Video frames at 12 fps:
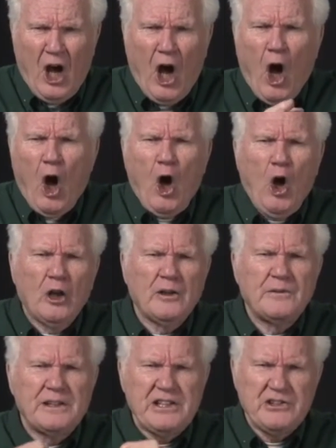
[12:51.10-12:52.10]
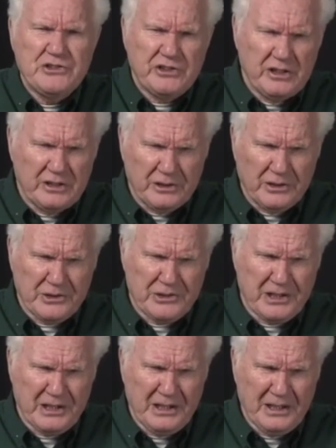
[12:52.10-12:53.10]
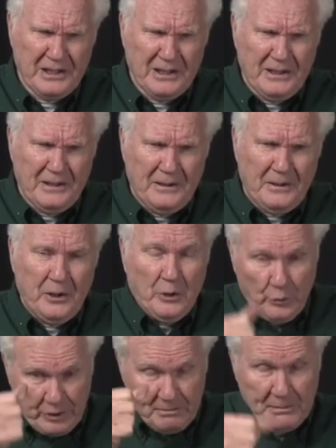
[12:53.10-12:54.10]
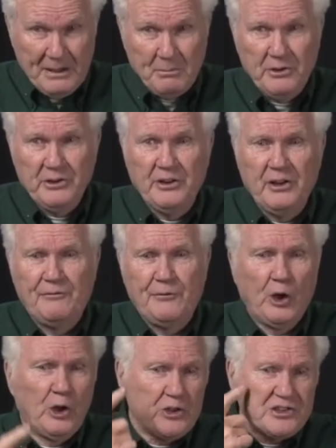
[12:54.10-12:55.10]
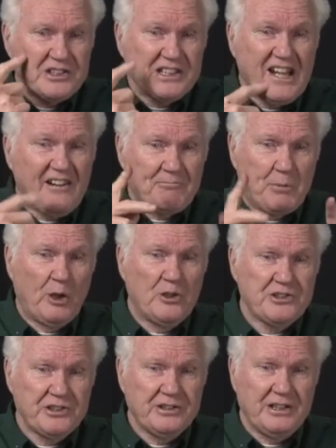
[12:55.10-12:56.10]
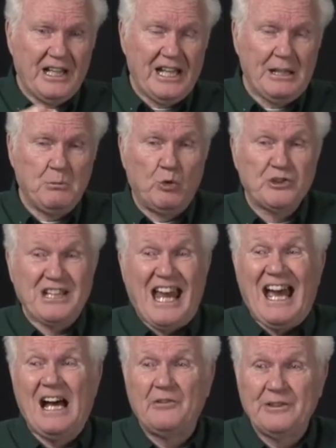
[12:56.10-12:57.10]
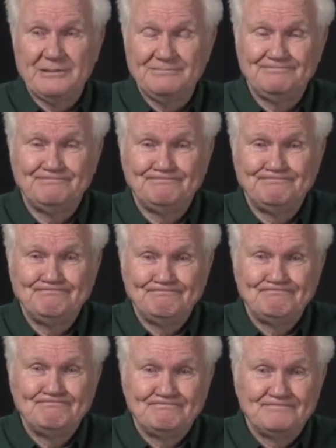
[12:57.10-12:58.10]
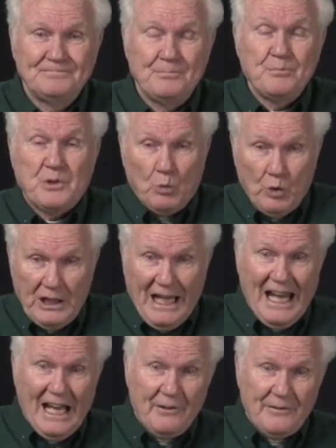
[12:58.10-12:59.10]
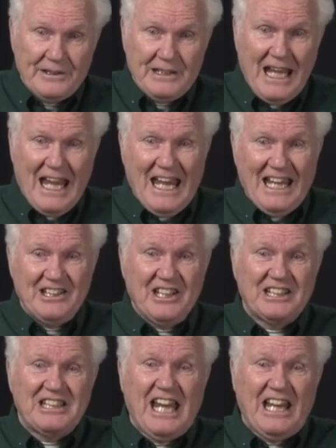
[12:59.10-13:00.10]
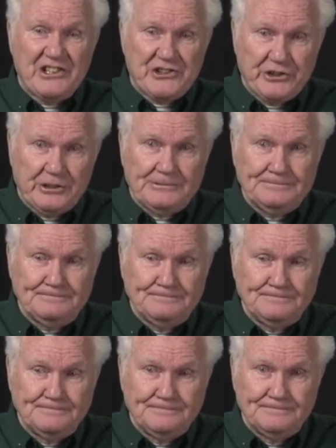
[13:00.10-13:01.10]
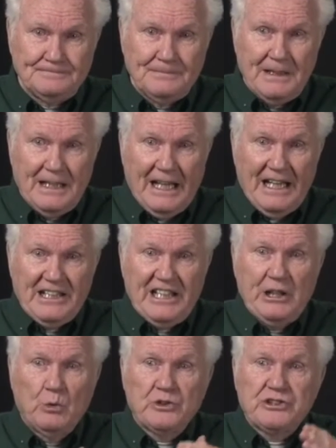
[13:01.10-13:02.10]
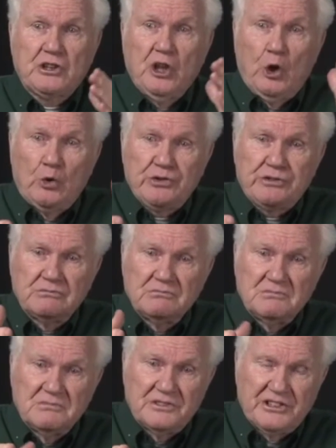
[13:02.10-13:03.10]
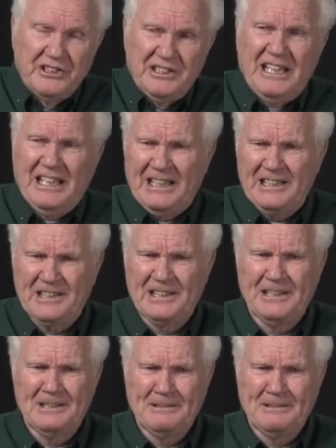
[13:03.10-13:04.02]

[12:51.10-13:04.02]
All of these years, Remember the first deaf person name was Alvin? Well, Alvin had cancer and he was close to death.